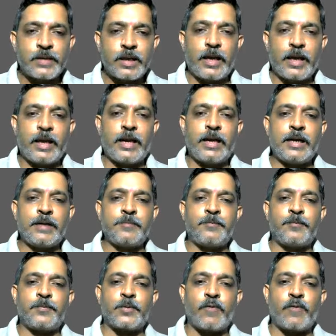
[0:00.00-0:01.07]
and
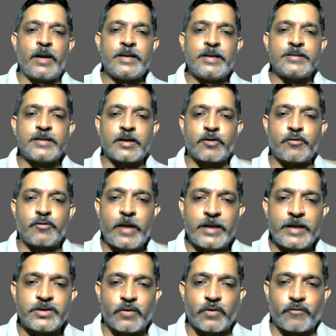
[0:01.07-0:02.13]
provides a
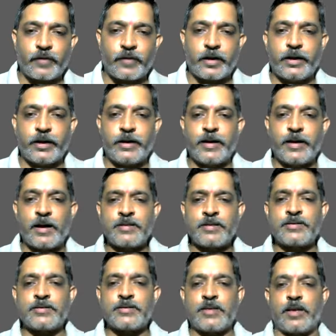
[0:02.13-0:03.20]
gauge of
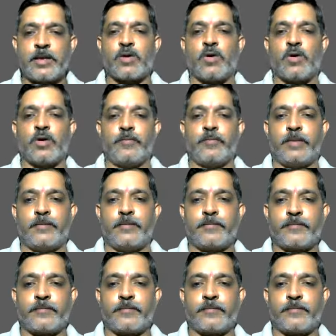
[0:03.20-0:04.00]
India's economy.